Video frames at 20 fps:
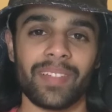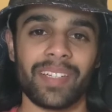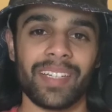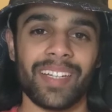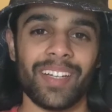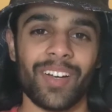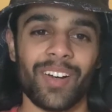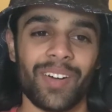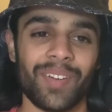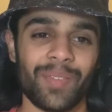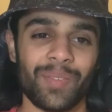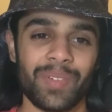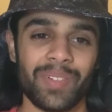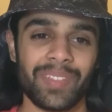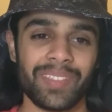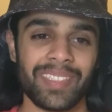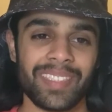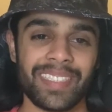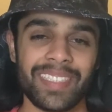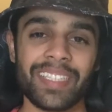got will
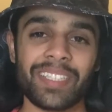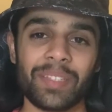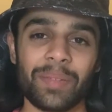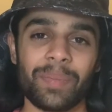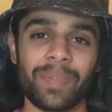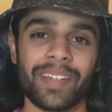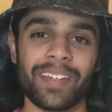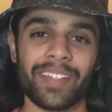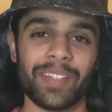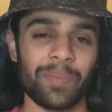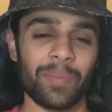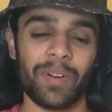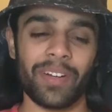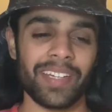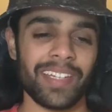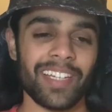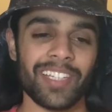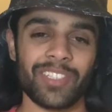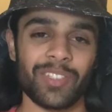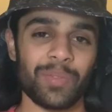just disappear. The body
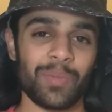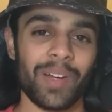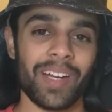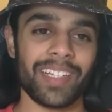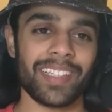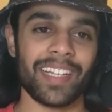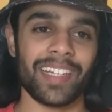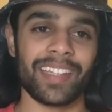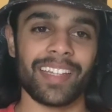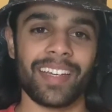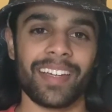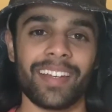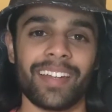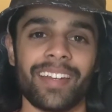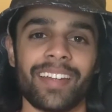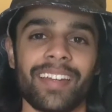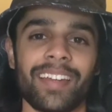doesn't work like that.